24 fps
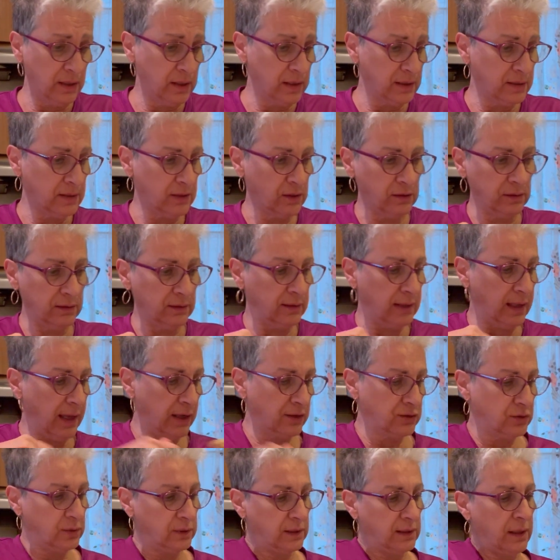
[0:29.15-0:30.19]
So
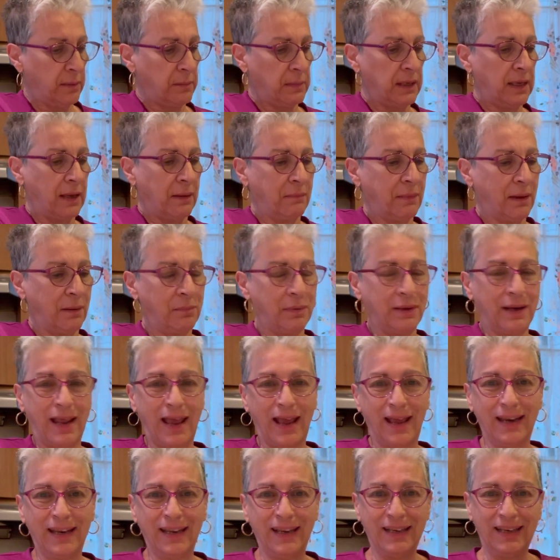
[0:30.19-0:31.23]
let me get my
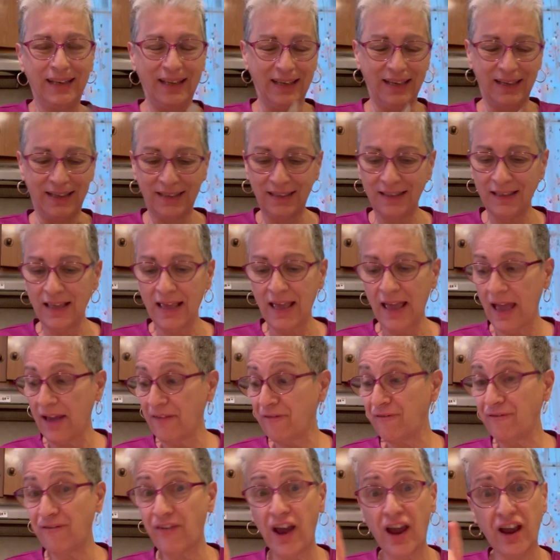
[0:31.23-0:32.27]
banana in here
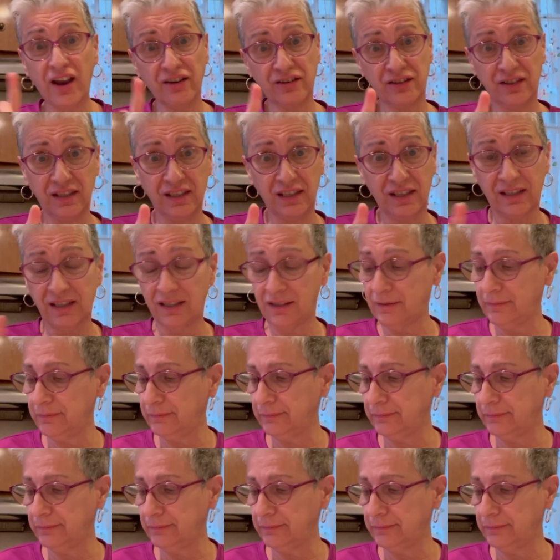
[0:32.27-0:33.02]
first.